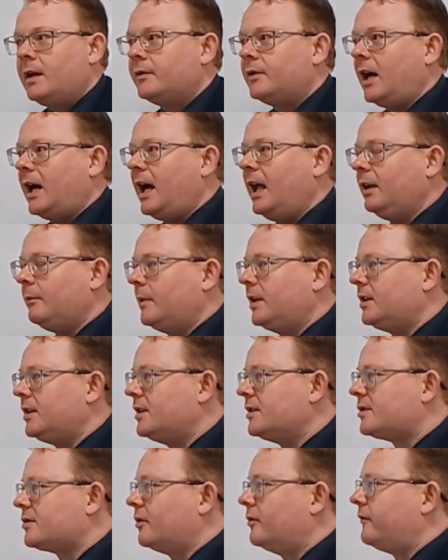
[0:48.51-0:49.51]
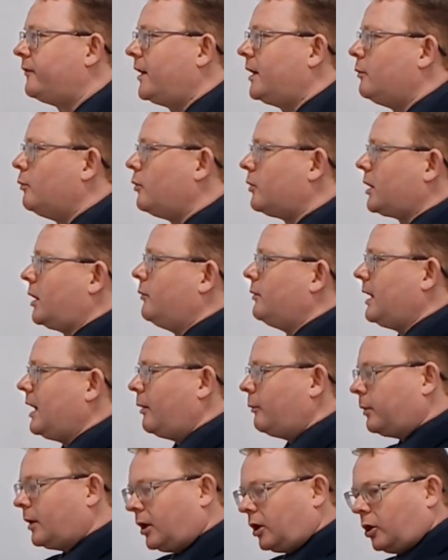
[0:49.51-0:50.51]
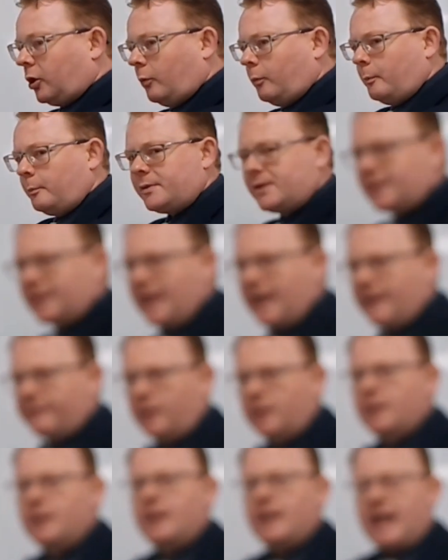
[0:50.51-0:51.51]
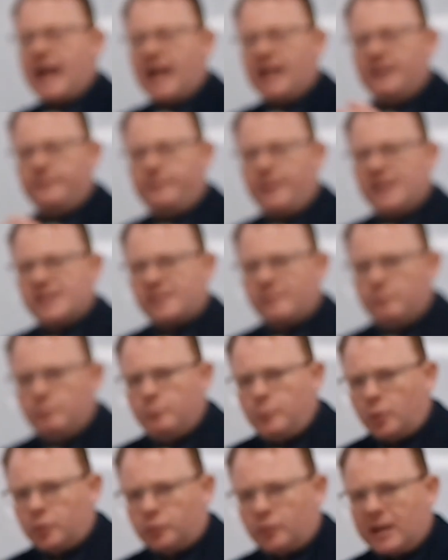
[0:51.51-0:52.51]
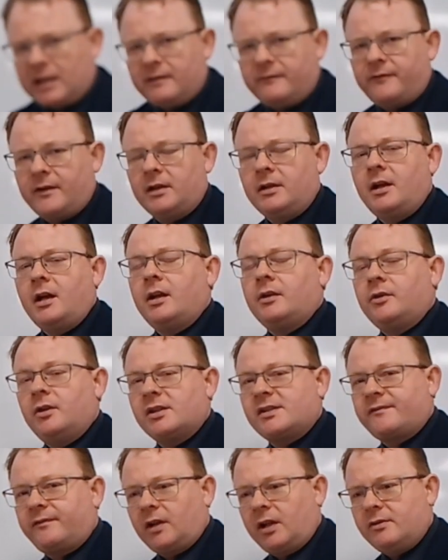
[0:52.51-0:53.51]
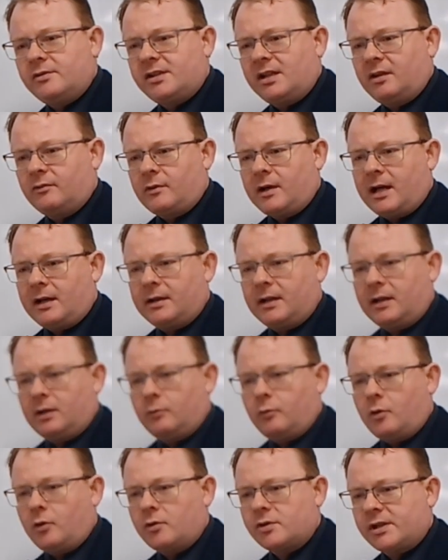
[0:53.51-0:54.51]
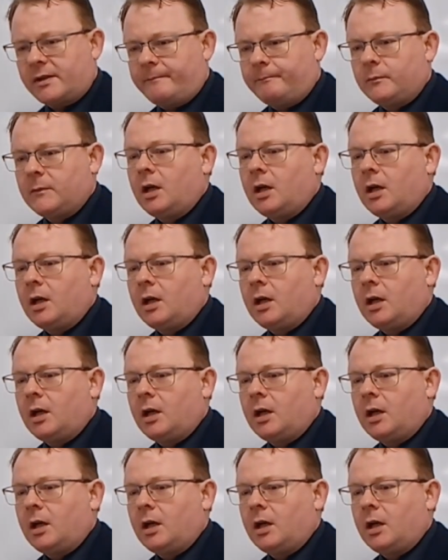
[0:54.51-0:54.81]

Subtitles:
That aluminium sulfate will go and help clump together any bits of mud or anything that's floating around in the water.